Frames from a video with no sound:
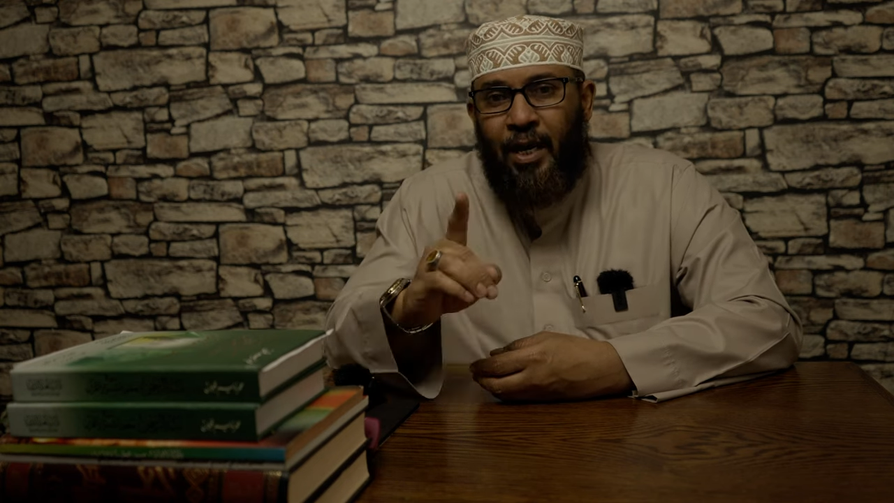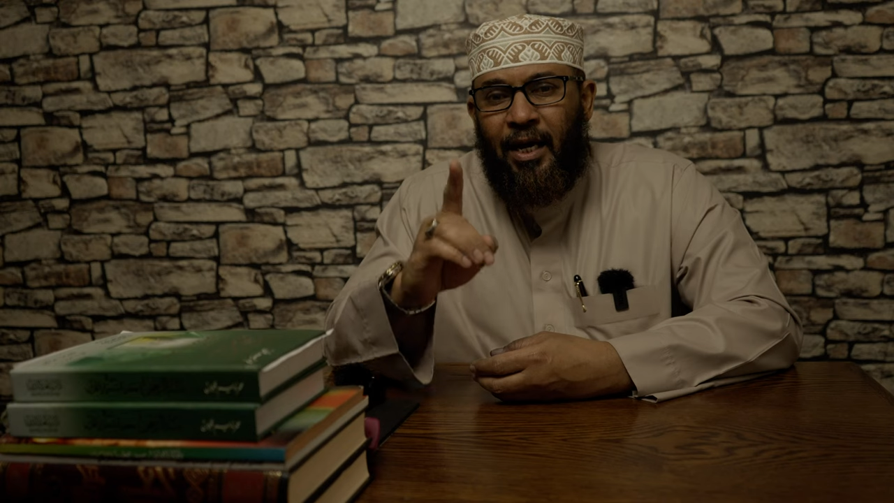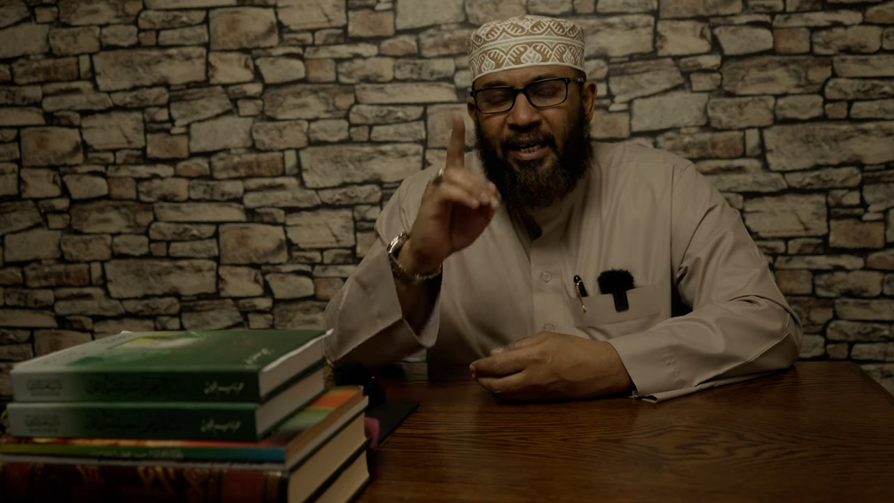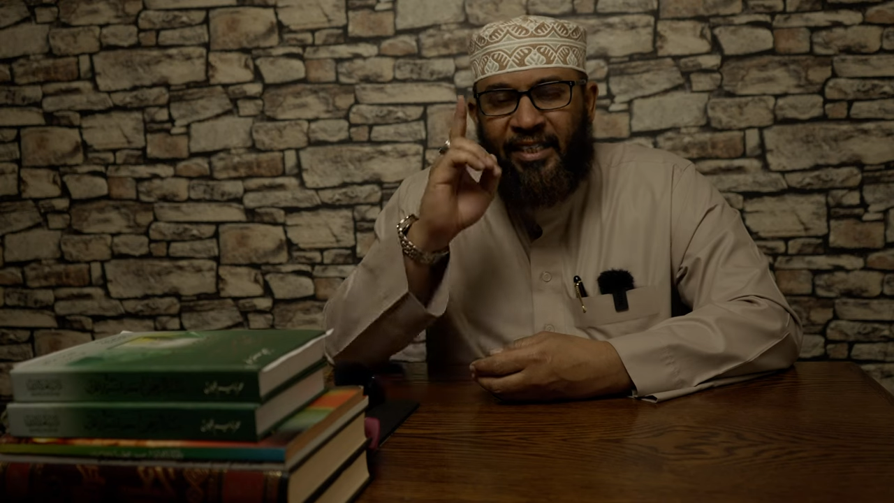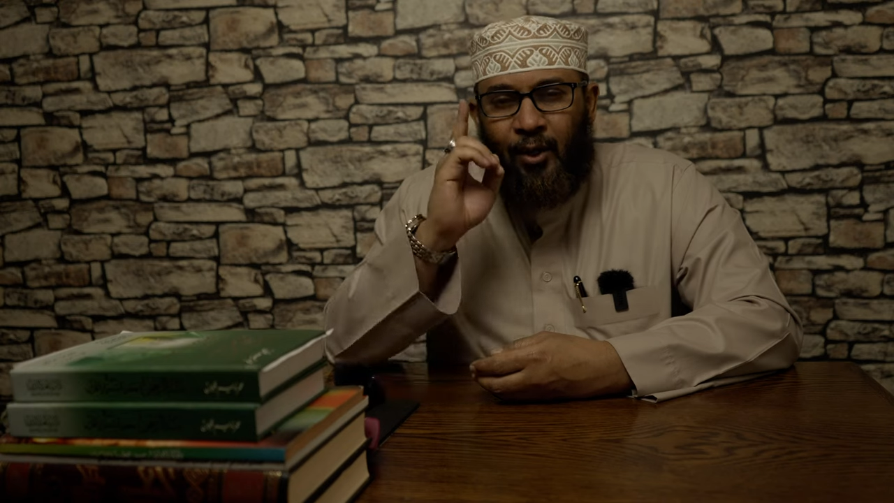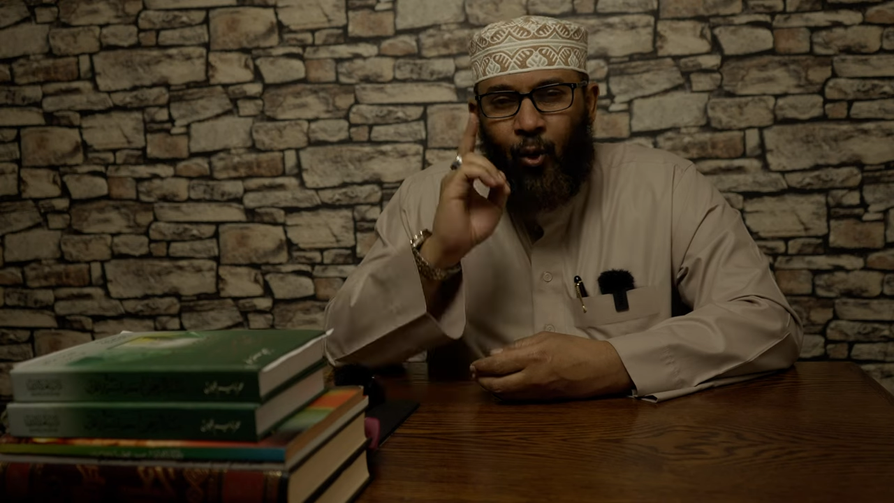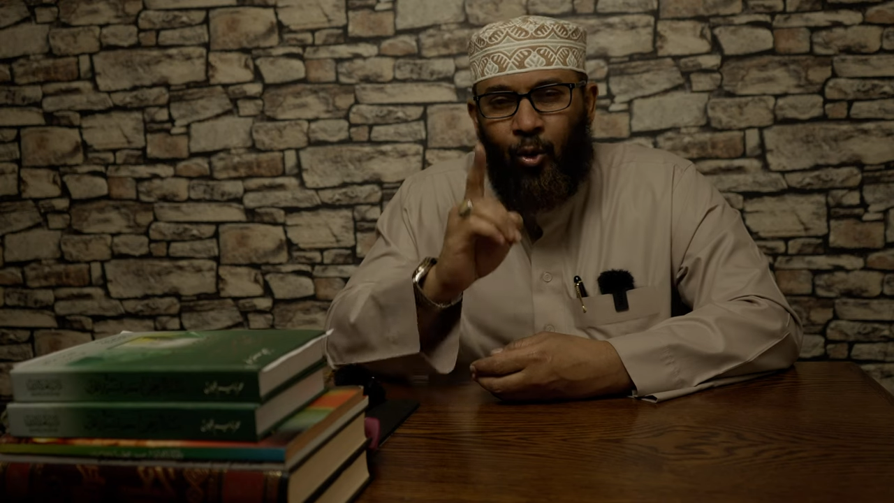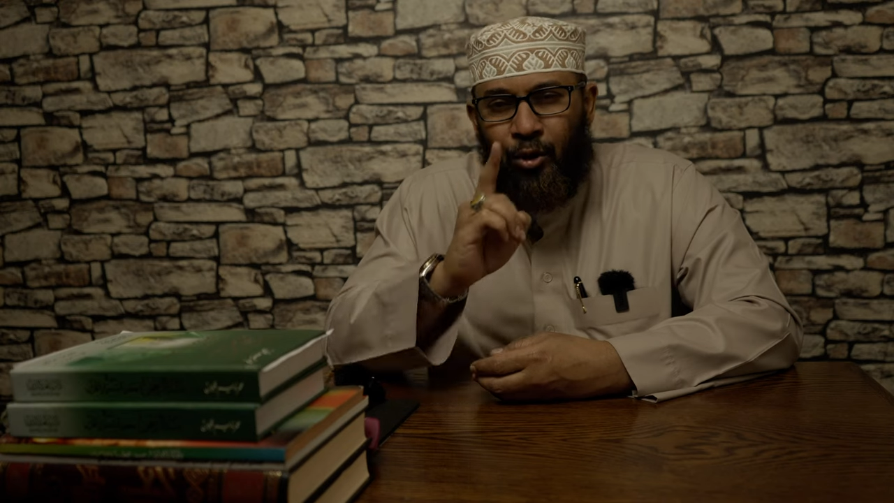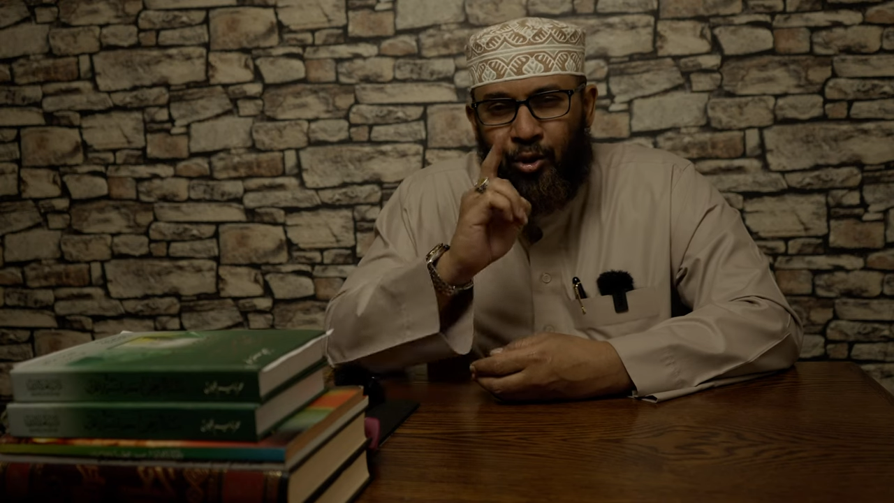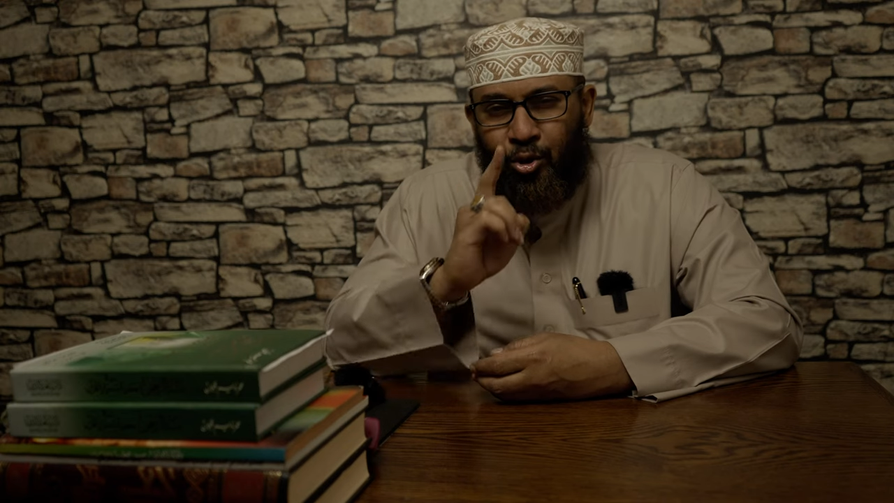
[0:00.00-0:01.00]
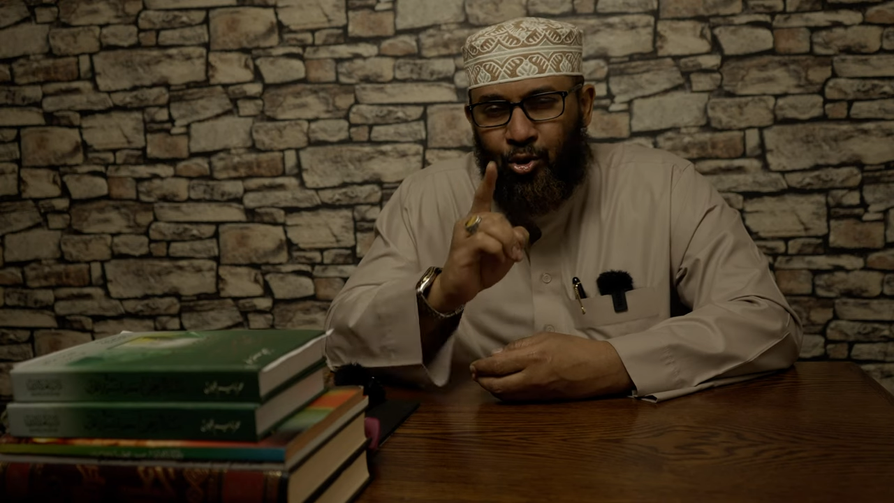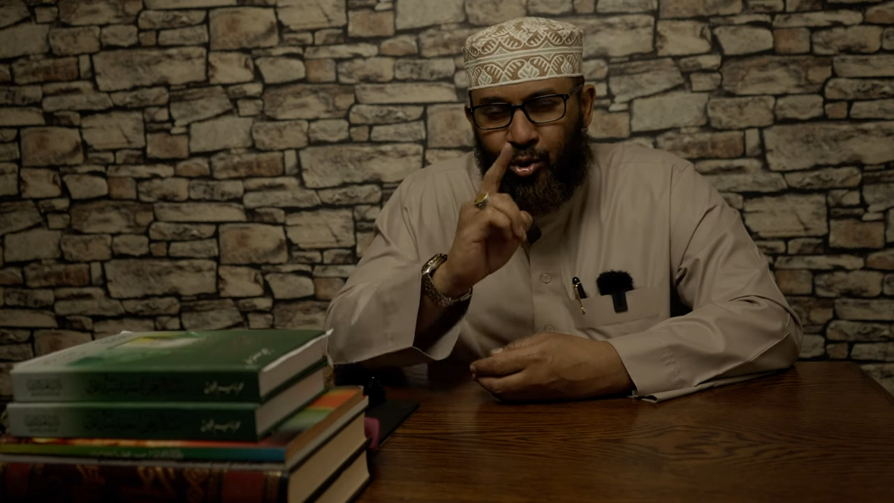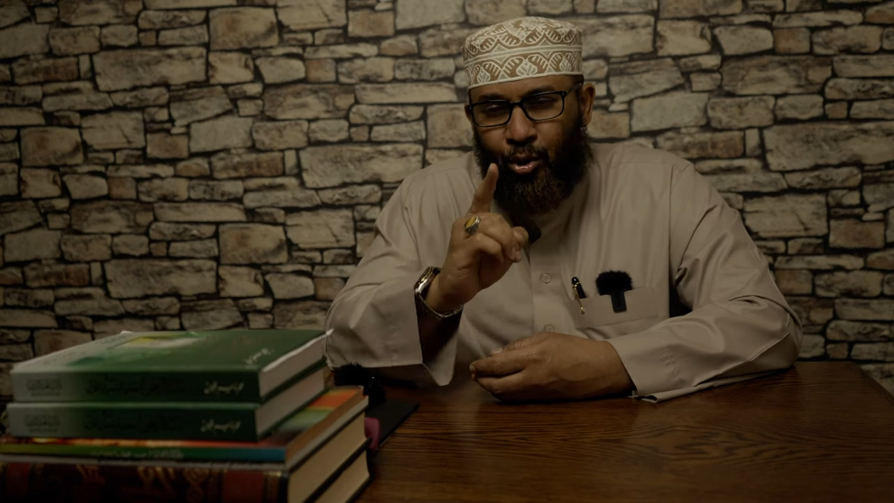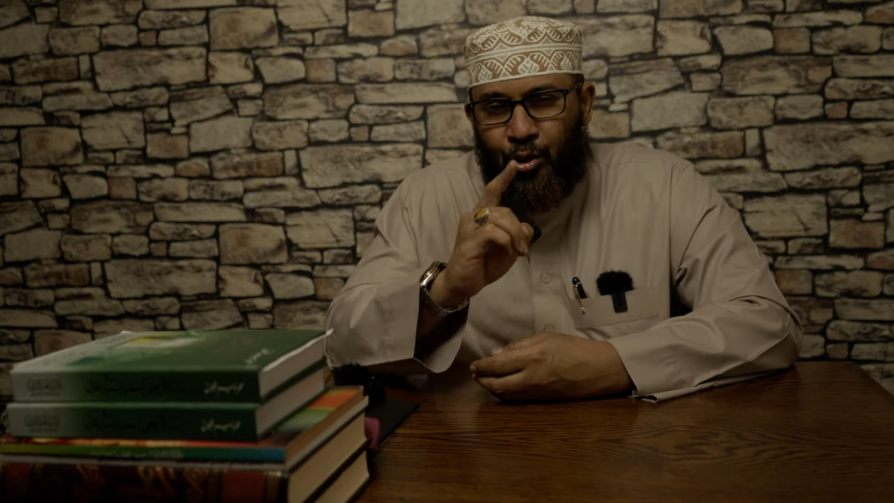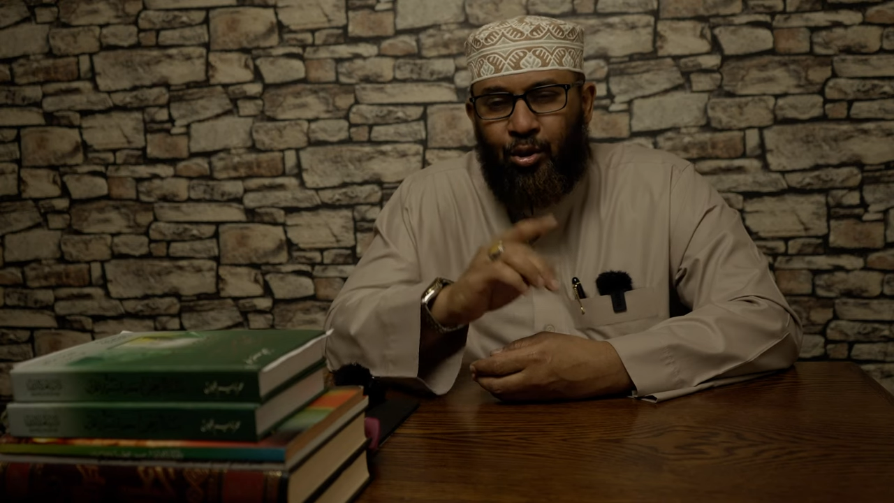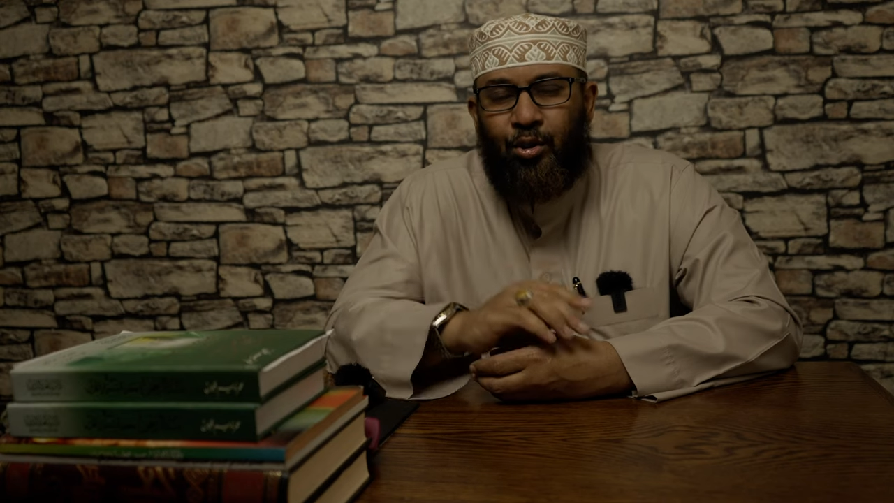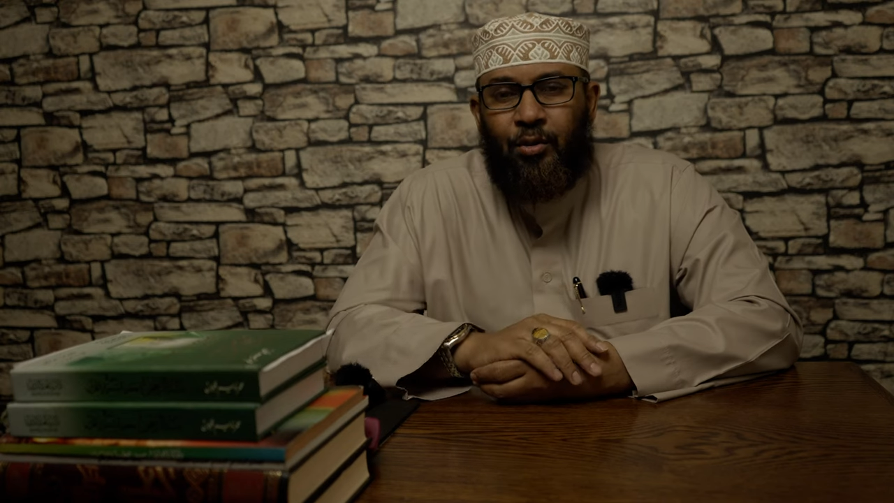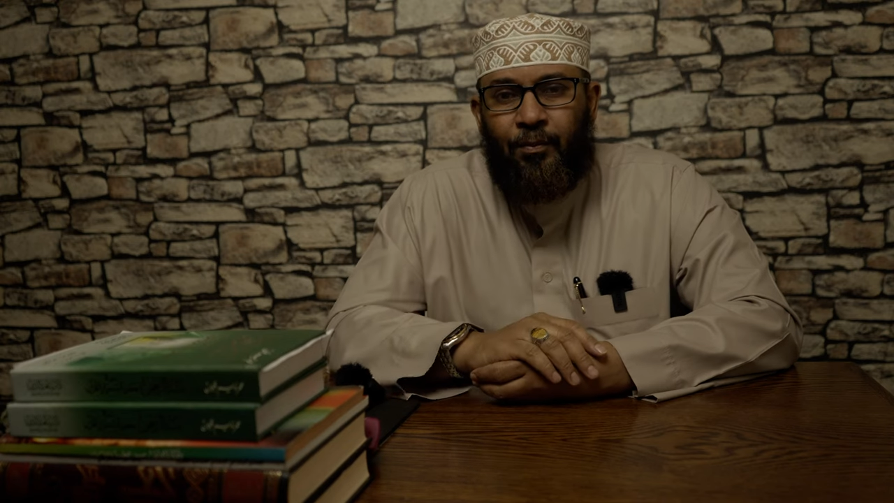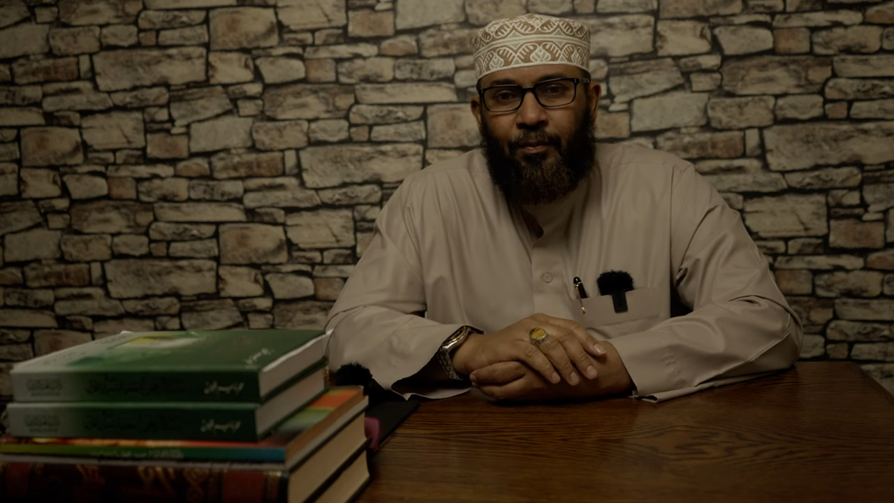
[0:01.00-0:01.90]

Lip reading: He's the only source